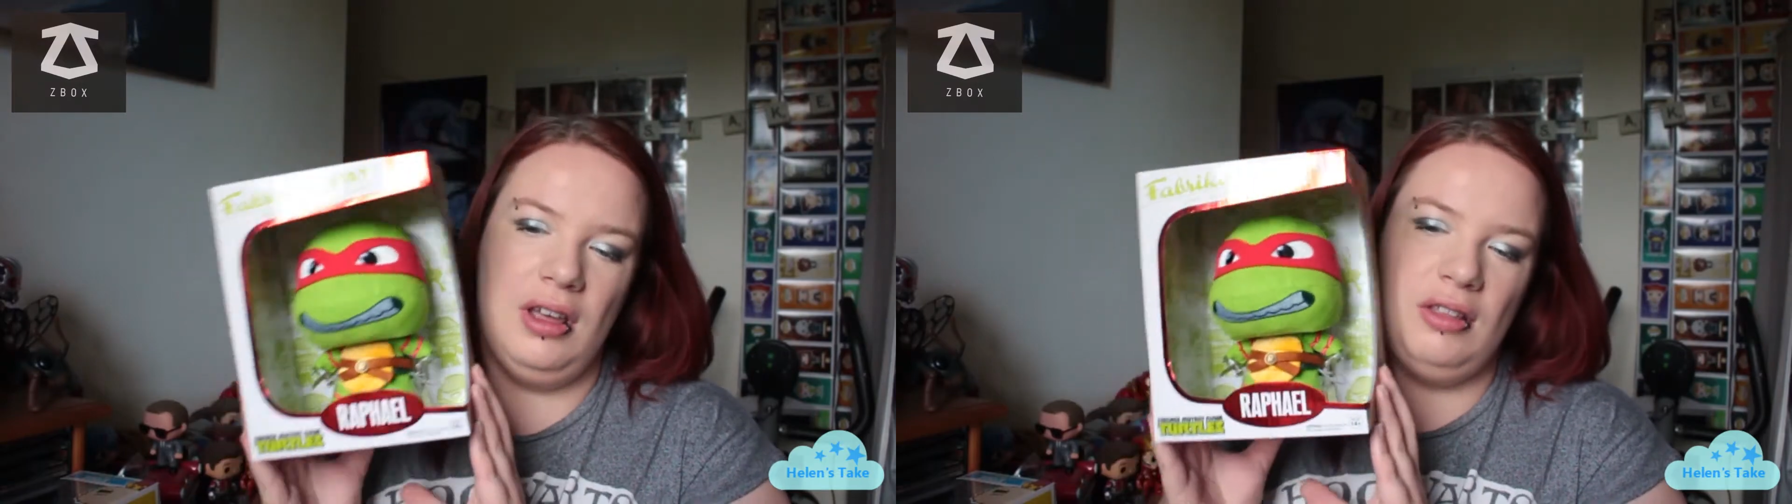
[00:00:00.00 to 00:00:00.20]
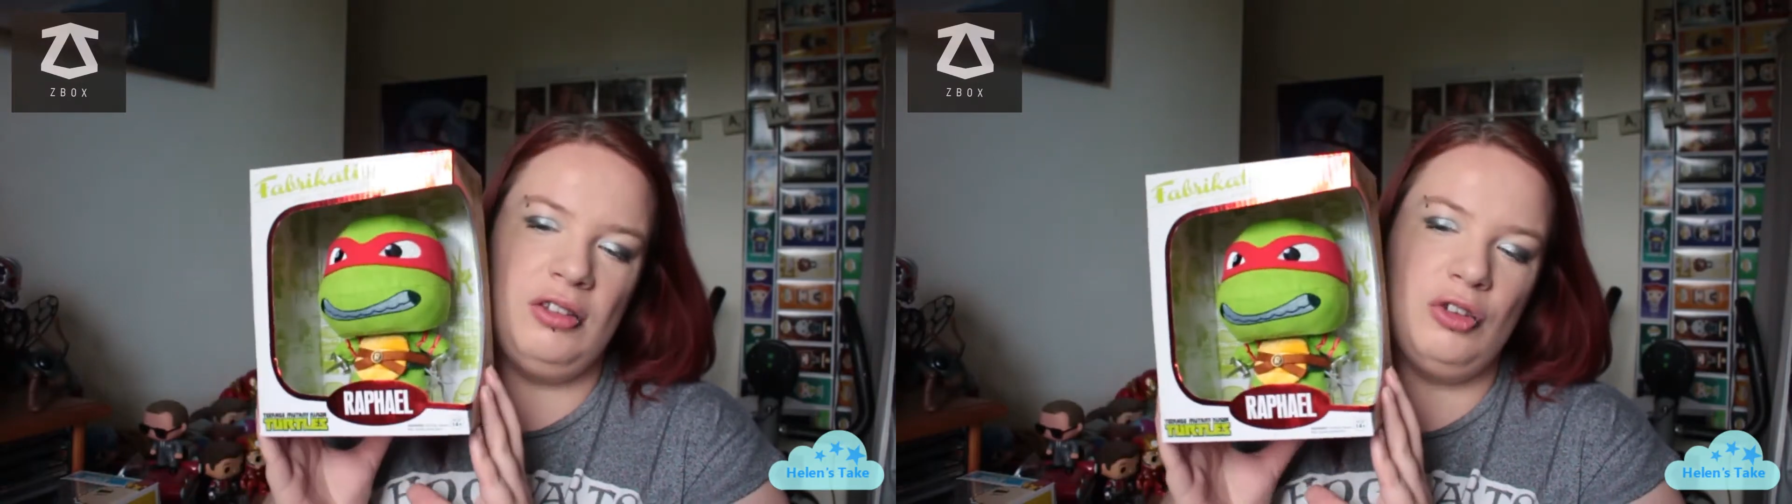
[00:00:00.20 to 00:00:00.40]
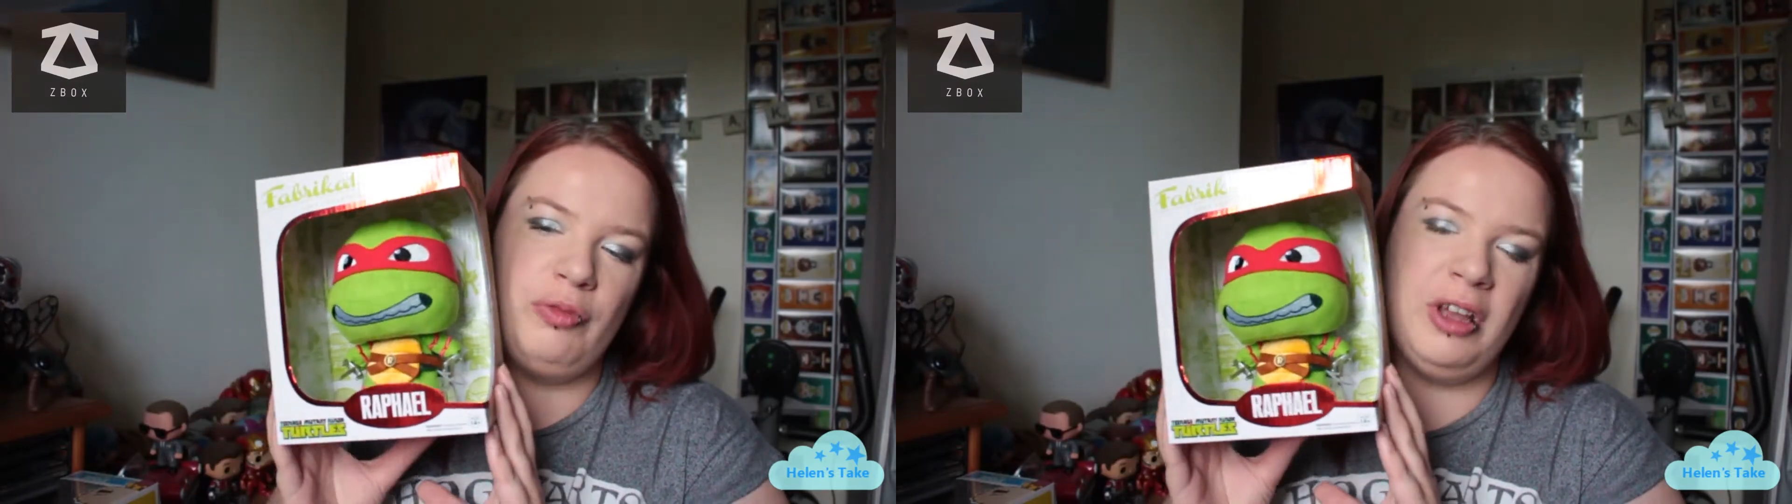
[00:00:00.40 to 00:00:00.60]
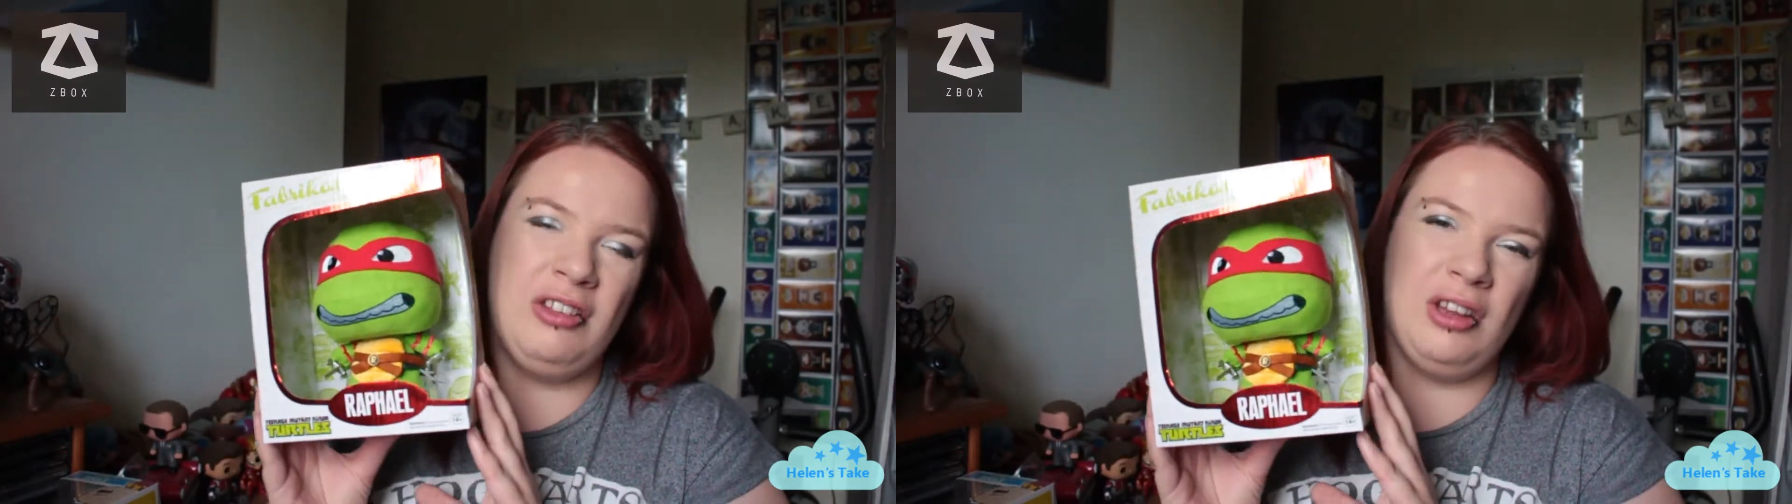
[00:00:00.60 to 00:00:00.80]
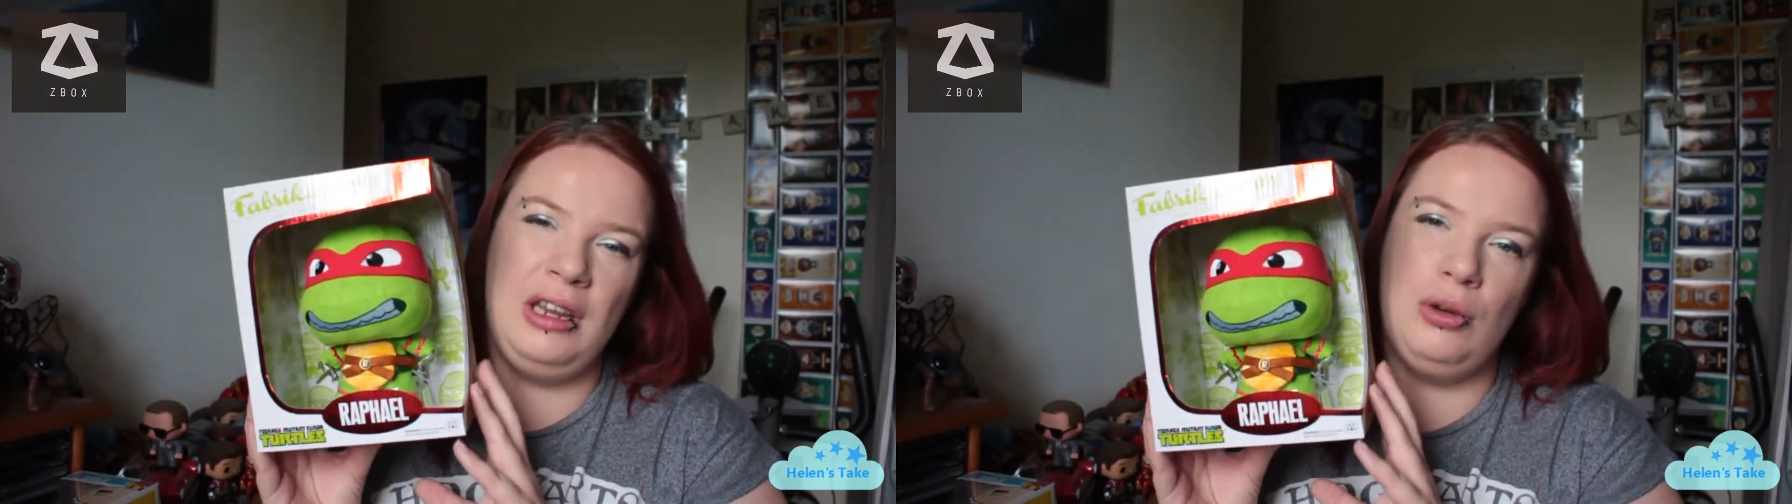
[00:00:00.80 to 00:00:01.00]
This sort of
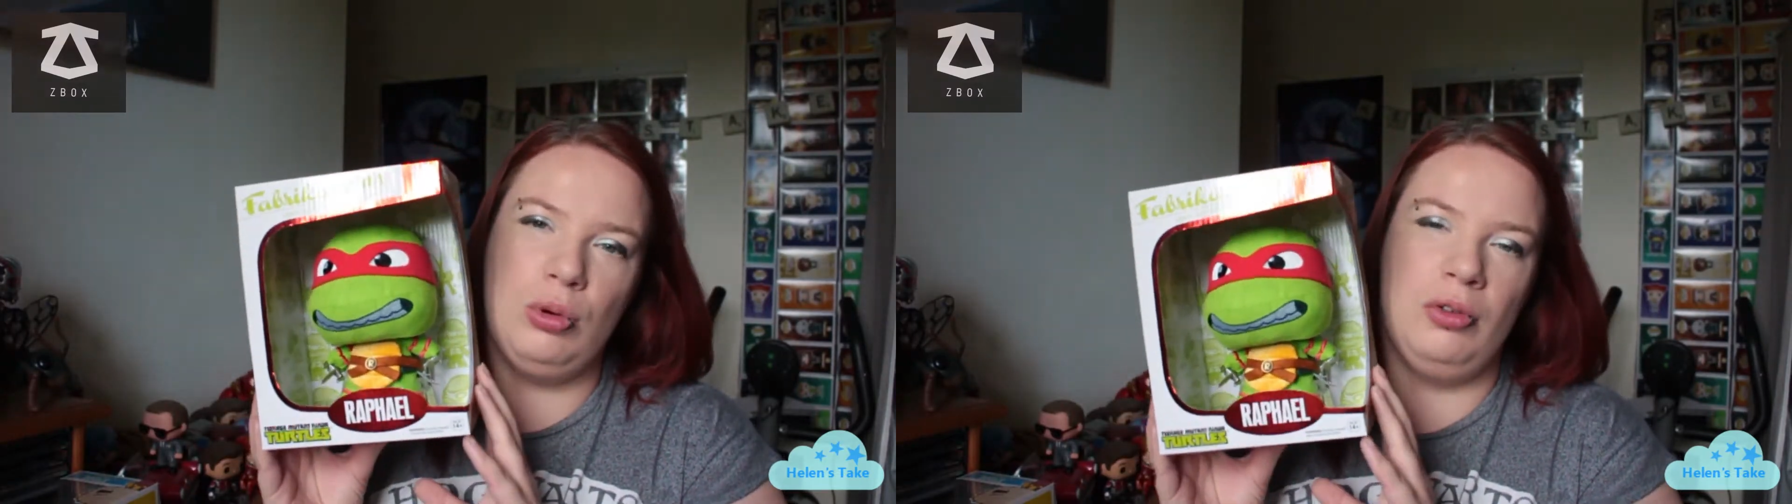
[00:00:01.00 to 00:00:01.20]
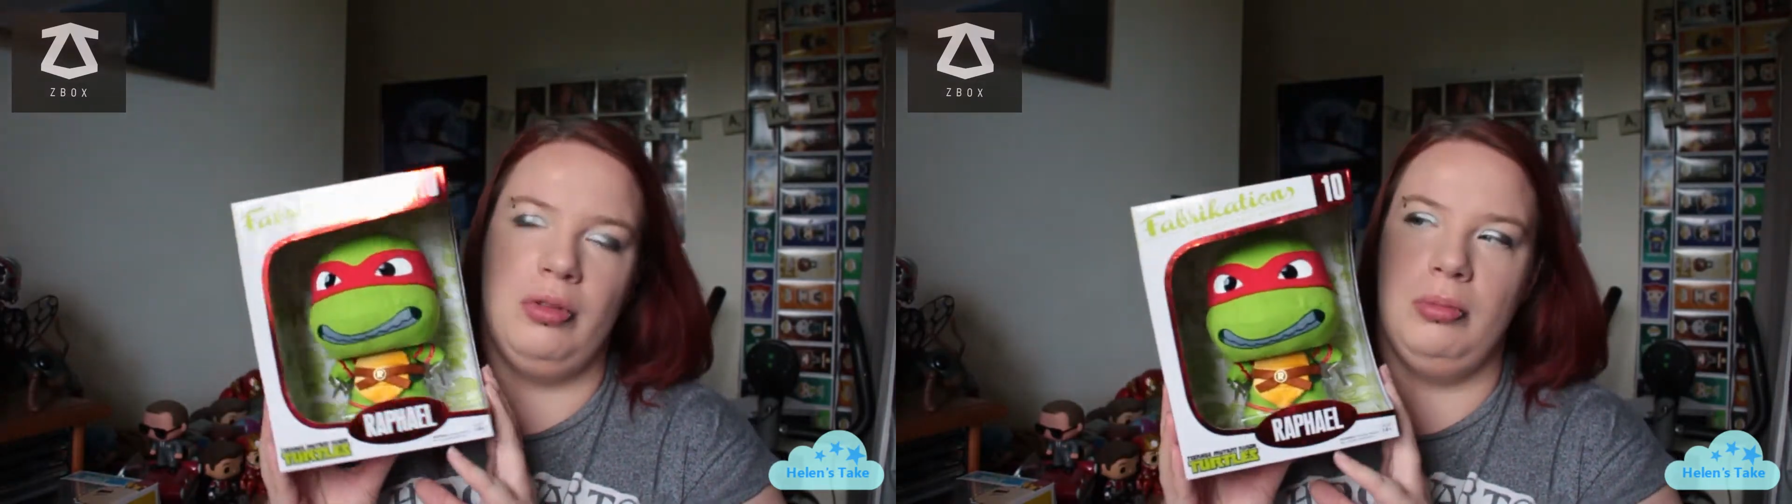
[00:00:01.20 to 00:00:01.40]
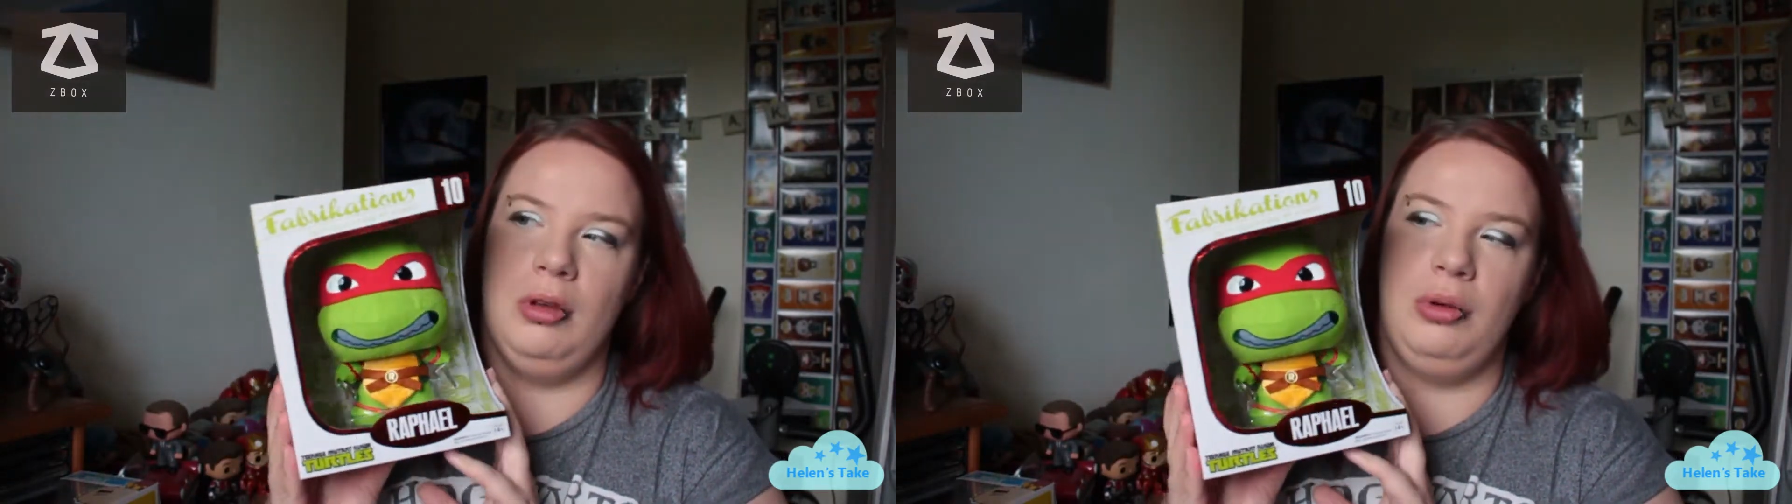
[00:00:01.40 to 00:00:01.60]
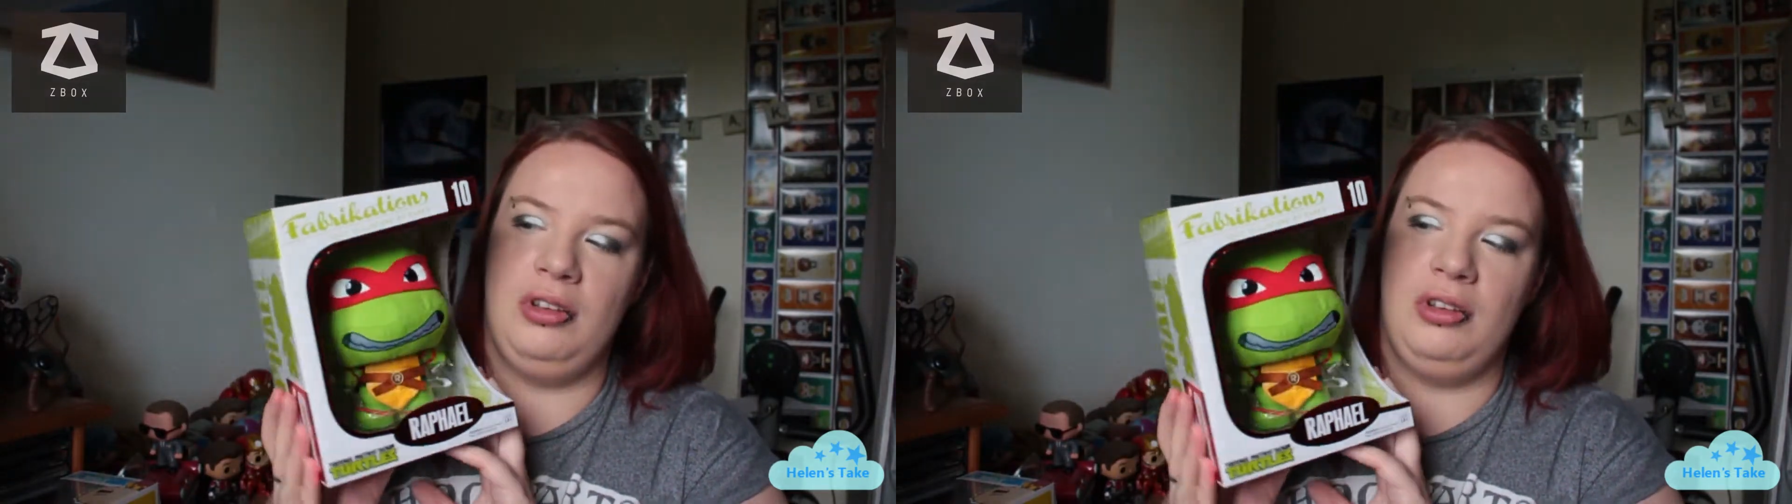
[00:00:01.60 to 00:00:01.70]
means I need all of them though,